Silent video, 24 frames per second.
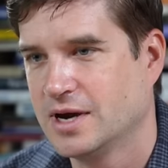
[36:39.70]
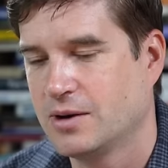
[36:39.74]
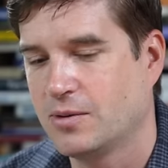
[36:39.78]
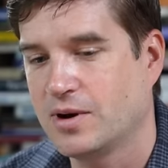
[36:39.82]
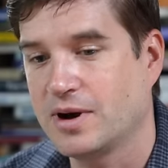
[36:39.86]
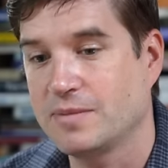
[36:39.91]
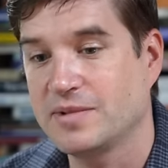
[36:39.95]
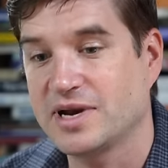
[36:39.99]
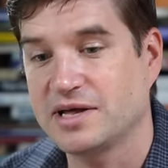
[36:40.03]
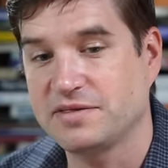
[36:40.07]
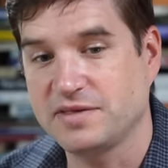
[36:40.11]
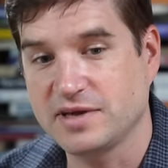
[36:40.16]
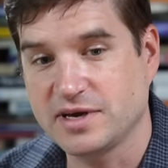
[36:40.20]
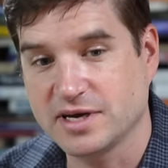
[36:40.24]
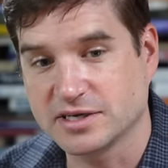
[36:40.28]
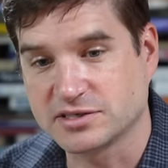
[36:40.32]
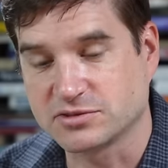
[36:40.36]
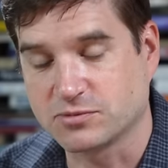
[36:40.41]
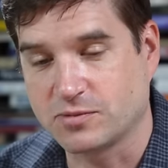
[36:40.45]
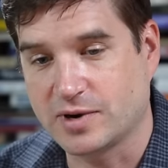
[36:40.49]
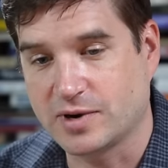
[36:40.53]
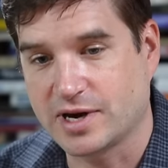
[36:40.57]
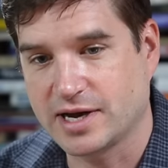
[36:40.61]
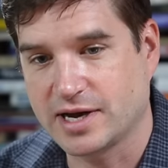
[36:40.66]
Well, I mean, I think
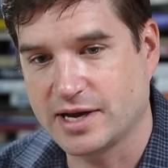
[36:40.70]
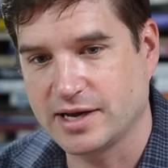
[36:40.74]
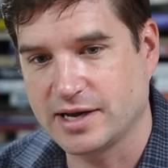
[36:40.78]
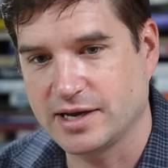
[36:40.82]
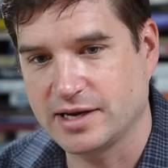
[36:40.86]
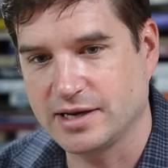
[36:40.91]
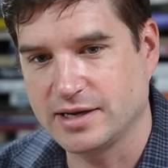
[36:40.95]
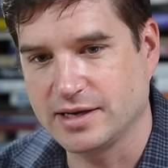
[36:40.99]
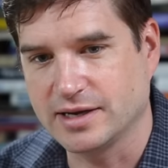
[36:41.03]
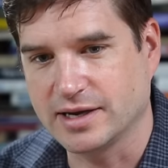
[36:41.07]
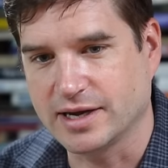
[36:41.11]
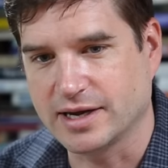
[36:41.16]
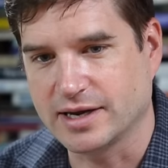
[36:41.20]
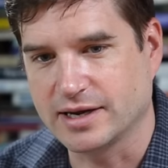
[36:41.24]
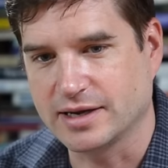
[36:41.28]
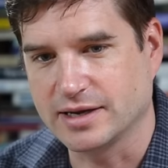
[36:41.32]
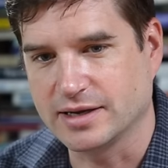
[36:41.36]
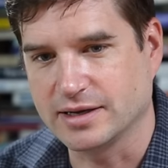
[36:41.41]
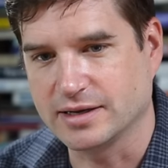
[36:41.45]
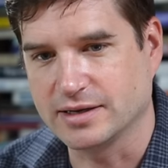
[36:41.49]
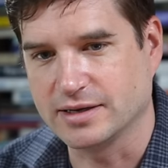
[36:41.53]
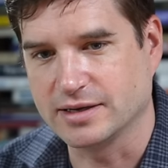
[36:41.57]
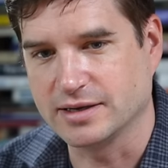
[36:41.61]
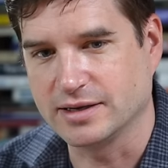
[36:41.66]
it's why,
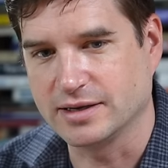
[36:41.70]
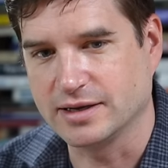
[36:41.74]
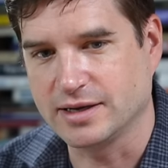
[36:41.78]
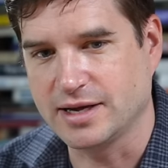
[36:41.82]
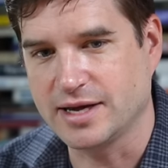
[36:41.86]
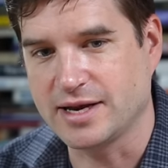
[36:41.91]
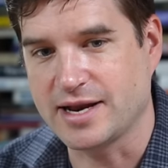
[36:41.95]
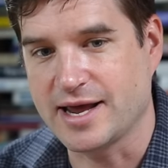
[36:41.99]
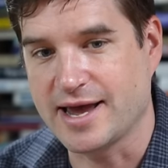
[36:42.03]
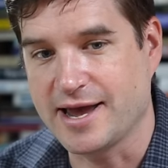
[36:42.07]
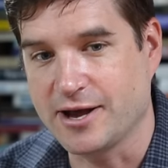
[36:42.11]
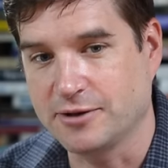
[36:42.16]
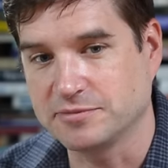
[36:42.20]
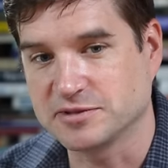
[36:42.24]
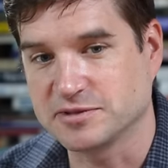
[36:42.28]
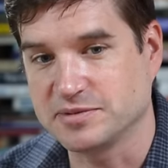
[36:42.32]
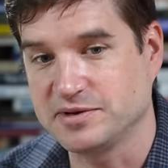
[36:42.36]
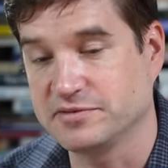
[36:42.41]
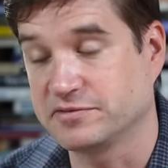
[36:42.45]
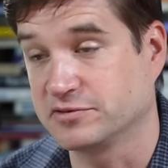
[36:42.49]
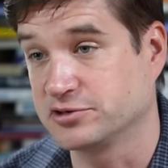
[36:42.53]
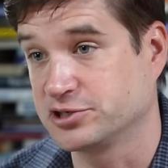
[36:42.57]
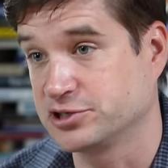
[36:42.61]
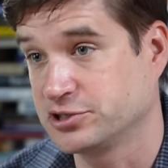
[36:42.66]
uh, it helps me
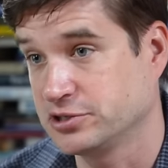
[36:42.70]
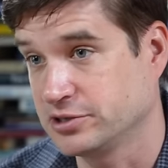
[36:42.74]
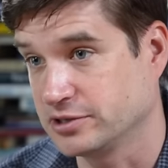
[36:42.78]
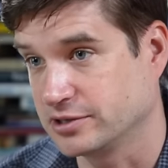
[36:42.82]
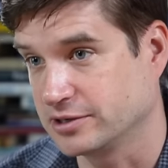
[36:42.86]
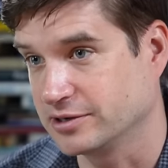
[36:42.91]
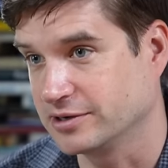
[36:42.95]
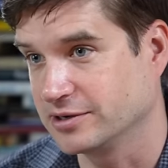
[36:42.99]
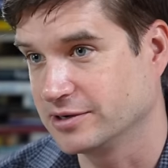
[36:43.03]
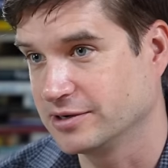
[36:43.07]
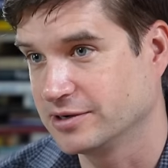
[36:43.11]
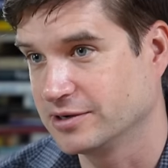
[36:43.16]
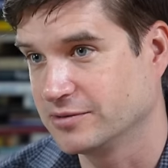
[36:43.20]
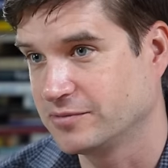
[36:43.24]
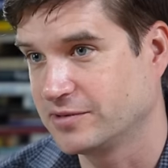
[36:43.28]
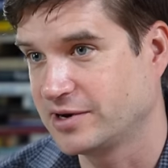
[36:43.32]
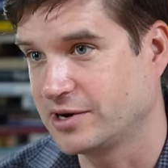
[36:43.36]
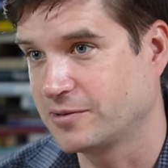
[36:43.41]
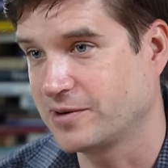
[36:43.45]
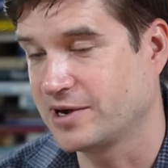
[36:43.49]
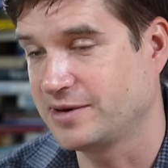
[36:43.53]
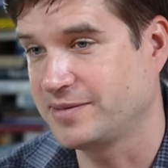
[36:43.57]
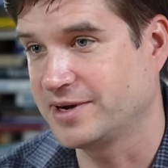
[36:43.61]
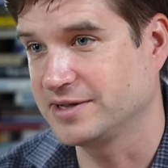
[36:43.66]
for sure when I
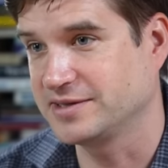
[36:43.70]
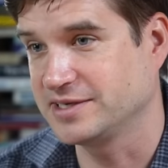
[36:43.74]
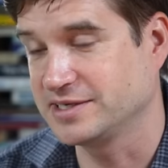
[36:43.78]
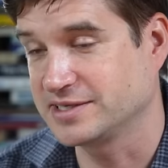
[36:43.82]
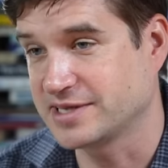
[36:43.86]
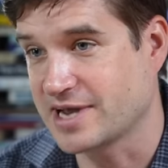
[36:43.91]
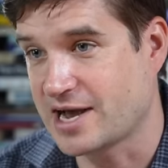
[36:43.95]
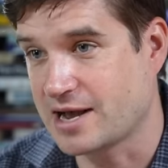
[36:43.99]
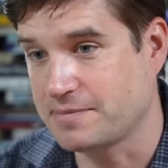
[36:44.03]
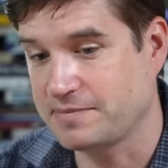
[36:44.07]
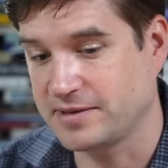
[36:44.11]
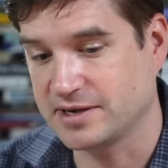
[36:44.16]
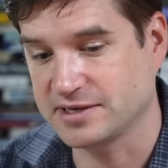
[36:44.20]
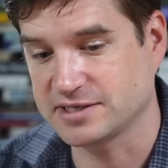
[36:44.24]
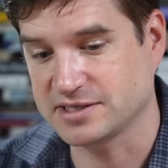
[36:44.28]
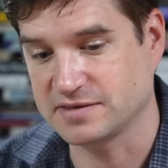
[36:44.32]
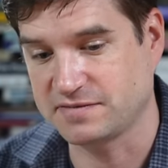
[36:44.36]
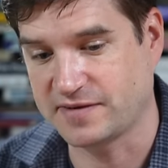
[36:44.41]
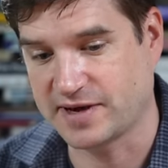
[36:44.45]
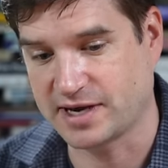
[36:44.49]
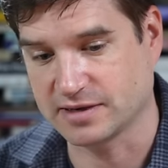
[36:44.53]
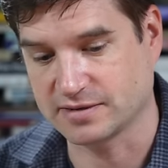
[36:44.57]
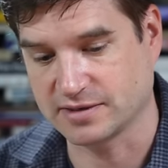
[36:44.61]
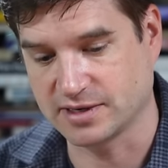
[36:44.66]
write about these topics. The
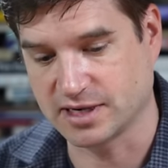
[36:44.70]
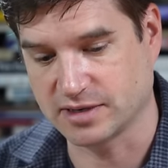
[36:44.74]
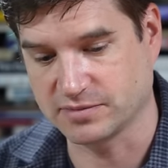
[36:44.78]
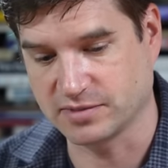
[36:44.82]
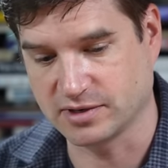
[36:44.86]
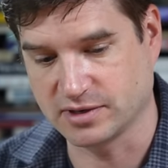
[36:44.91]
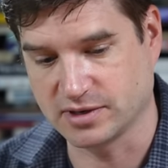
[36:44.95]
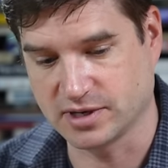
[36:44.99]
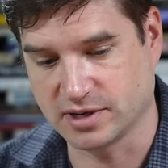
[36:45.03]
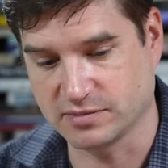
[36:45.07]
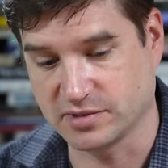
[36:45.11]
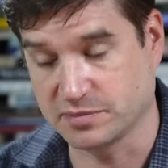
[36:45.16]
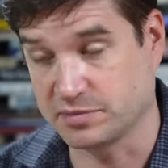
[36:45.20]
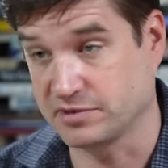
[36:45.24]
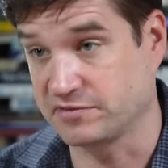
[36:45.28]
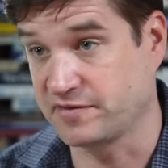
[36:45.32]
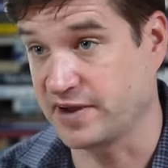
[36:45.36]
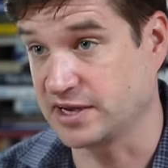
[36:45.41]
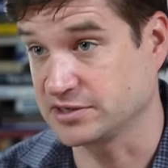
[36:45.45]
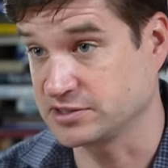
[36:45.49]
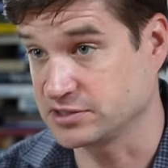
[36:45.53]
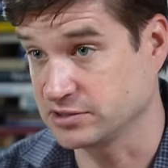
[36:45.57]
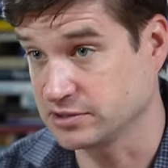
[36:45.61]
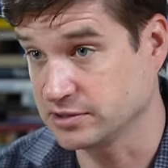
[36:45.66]
fact that I'm a I'm a
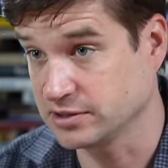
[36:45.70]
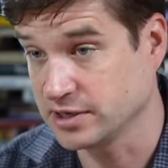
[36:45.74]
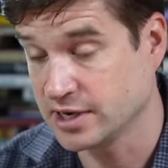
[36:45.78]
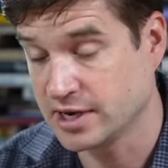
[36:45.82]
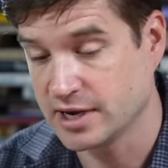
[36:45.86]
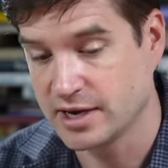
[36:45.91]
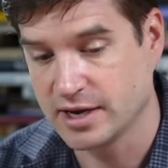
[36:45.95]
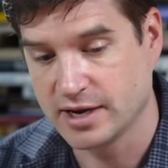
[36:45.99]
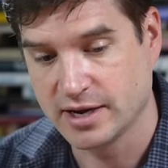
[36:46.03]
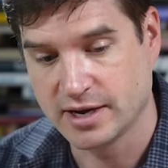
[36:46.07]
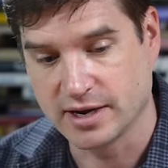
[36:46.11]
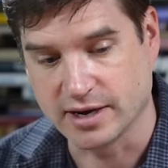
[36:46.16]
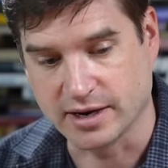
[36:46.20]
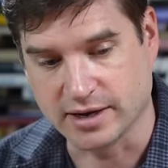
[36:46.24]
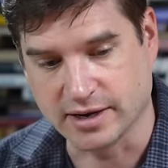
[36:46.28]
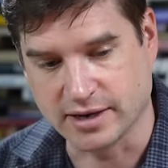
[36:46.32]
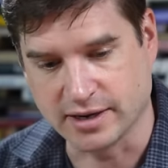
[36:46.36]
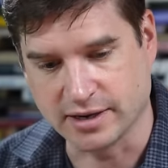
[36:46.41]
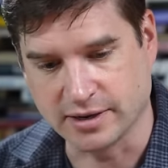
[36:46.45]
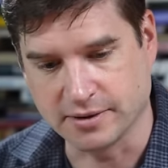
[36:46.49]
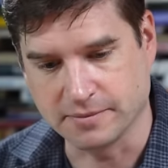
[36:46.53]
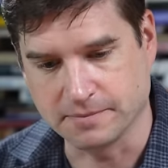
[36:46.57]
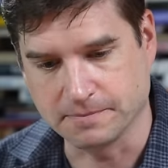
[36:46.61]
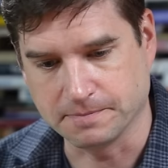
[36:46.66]
professor, yeah,
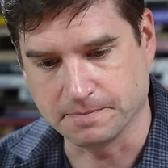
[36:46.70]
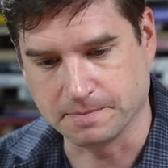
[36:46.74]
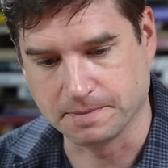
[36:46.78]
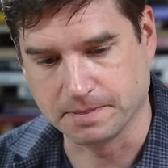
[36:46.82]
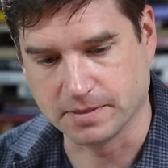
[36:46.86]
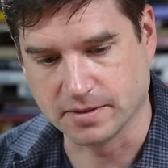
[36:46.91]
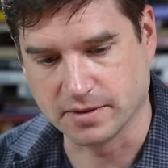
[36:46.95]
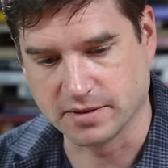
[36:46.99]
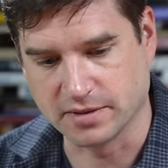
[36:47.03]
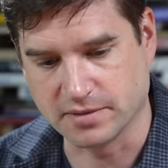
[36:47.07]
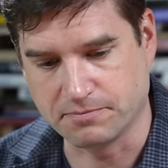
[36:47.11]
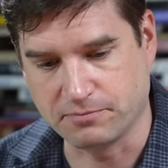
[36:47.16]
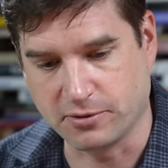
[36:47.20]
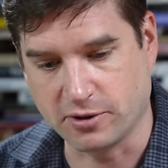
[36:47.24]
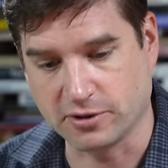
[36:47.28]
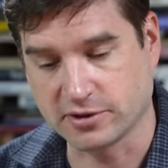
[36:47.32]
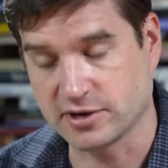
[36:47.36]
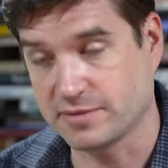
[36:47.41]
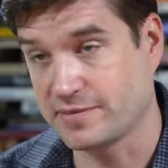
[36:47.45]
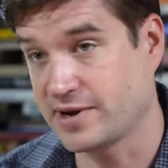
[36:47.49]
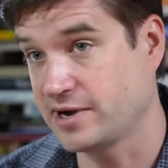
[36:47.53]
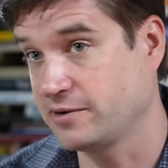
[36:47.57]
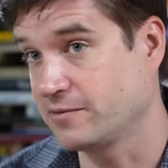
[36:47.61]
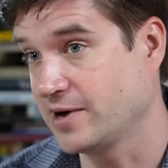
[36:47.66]
um, the bulk
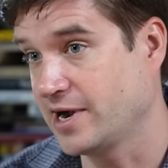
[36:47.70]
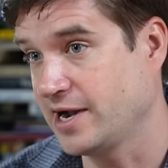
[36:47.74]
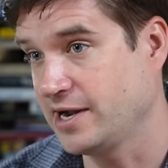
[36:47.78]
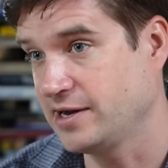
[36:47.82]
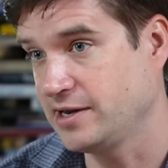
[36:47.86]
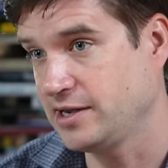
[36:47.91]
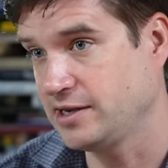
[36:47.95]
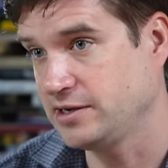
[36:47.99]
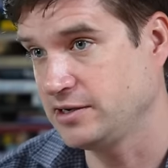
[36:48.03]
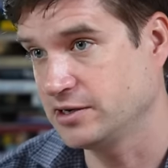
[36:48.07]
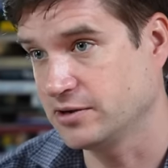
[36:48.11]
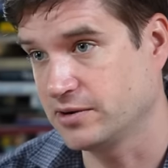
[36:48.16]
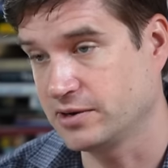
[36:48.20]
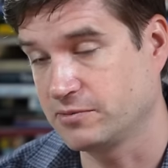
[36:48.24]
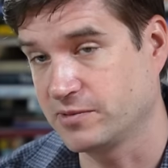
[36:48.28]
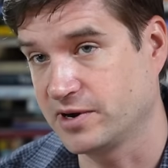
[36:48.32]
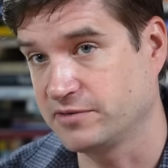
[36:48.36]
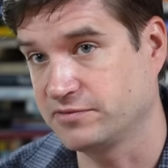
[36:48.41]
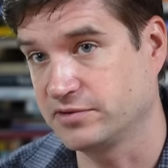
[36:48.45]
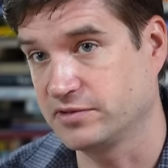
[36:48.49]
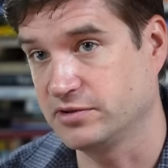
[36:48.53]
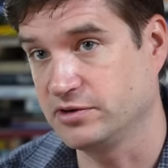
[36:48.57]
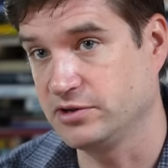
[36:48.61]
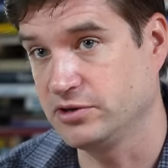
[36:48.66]
of my writing, you know, I
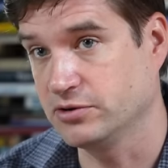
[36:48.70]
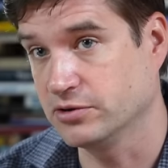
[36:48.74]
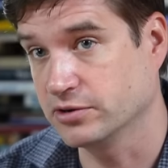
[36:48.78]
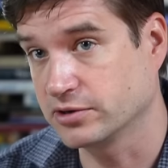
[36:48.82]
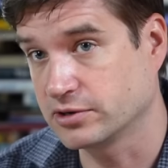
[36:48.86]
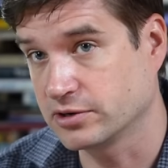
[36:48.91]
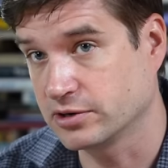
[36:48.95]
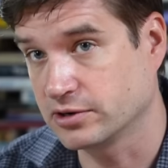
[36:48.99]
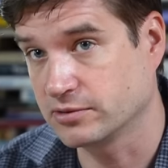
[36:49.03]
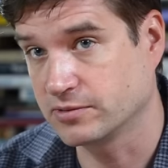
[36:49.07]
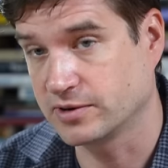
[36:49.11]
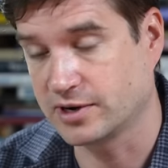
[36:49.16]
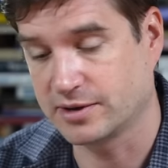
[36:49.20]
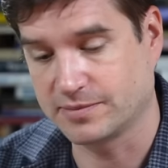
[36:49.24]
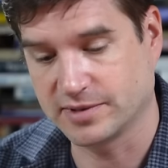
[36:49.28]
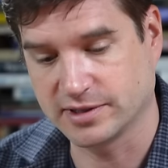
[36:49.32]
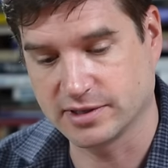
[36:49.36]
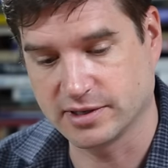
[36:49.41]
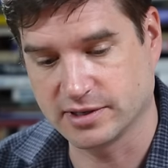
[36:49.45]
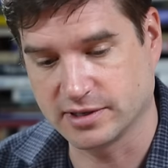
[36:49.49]
write for the New Yorker where I'm on yeah.